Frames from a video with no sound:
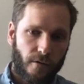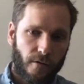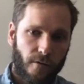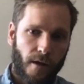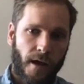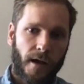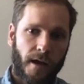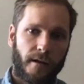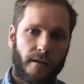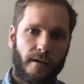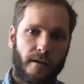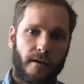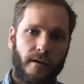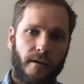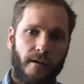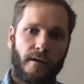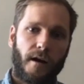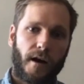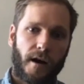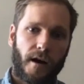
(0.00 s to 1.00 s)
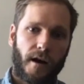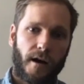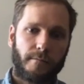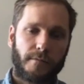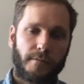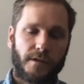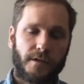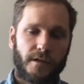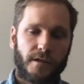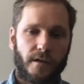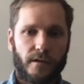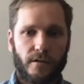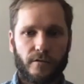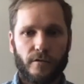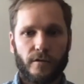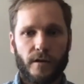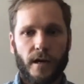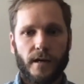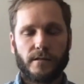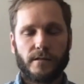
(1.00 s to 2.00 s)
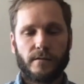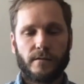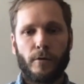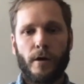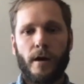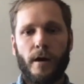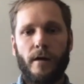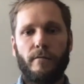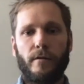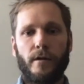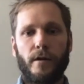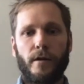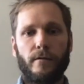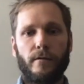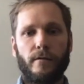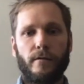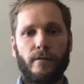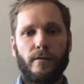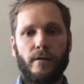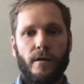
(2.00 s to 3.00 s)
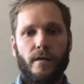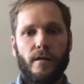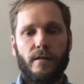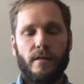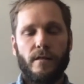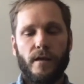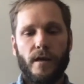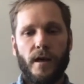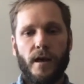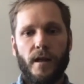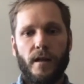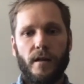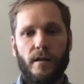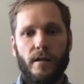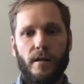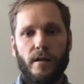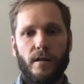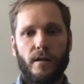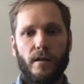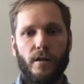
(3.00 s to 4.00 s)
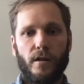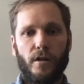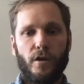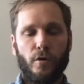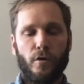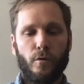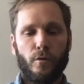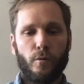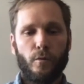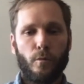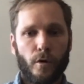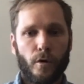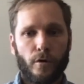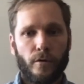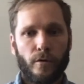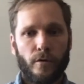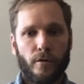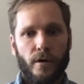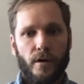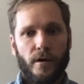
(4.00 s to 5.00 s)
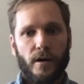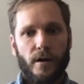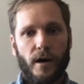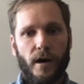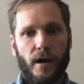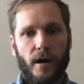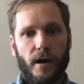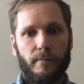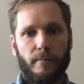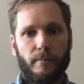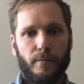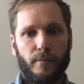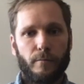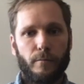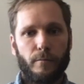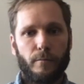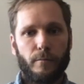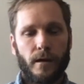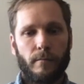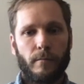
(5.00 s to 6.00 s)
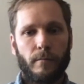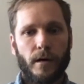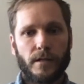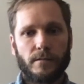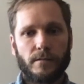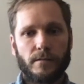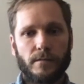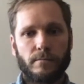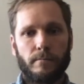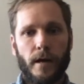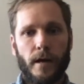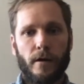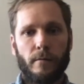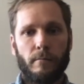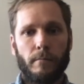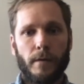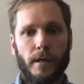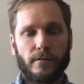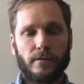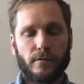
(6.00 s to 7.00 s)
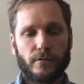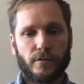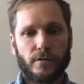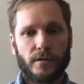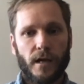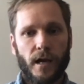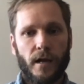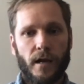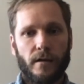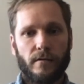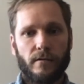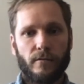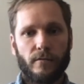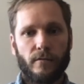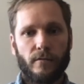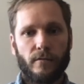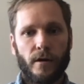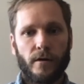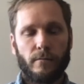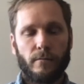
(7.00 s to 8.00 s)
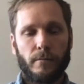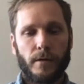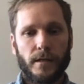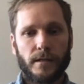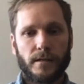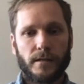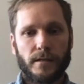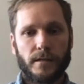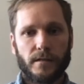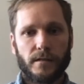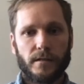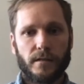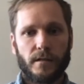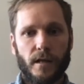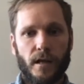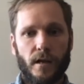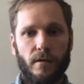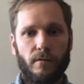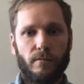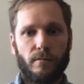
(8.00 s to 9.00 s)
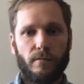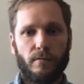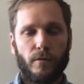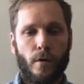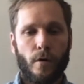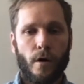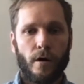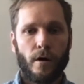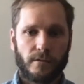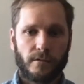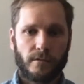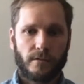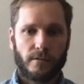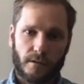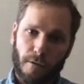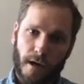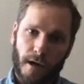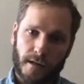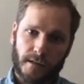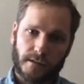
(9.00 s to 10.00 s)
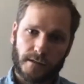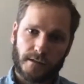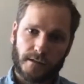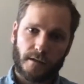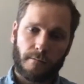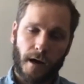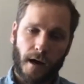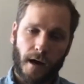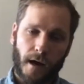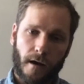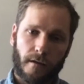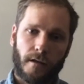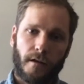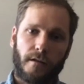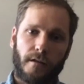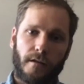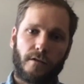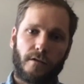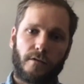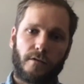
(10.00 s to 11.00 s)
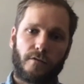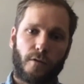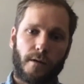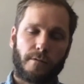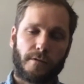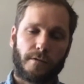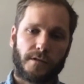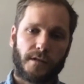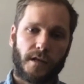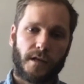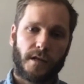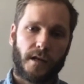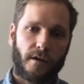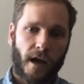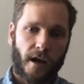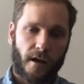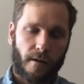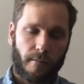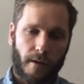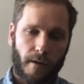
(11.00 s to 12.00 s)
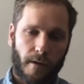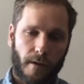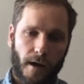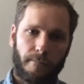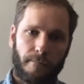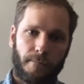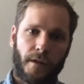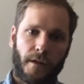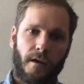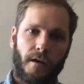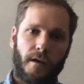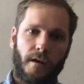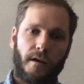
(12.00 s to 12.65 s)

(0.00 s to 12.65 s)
a new lane um, to create some revenue, then you will um, be in a much better mental state to run your business than if you are depressed about the 20% or down about it.